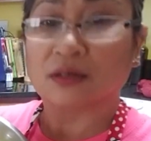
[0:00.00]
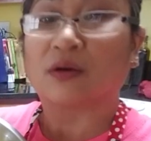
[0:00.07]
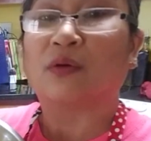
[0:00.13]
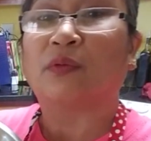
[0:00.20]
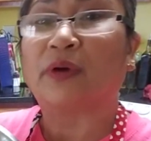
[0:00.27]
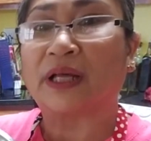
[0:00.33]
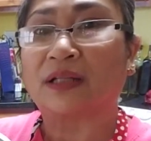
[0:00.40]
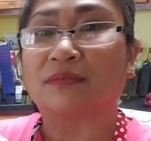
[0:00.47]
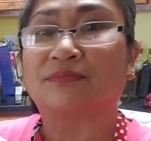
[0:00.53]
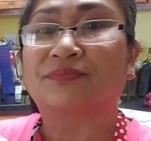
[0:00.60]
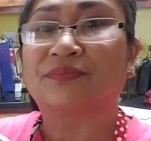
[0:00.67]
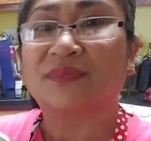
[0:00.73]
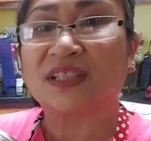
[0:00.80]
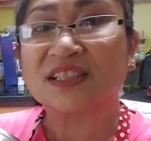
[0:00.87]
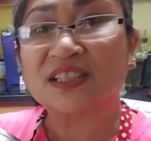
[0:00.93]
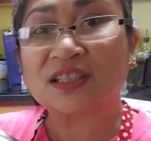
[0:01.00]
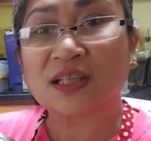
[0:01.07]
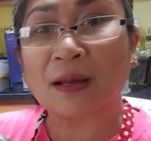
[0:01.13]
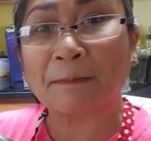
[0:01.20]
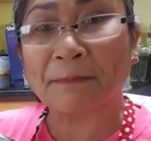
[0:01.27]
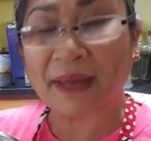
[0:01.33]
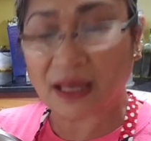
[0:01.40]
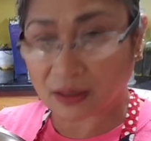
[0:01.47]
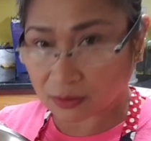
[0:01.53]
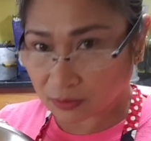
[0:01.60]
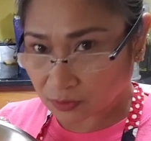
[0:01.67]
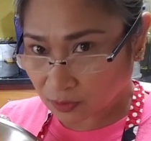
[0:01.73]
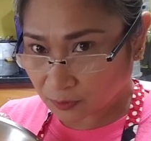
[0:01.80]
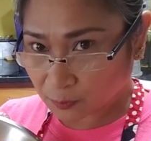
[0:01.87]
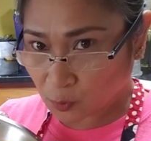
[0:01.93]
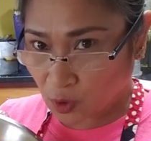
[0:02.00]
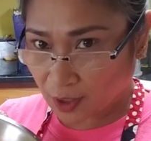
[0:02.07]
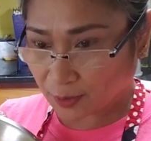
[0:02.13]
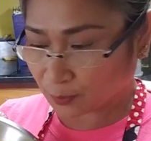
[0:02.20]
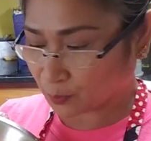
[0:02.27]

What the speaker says: well, this is a pound of ground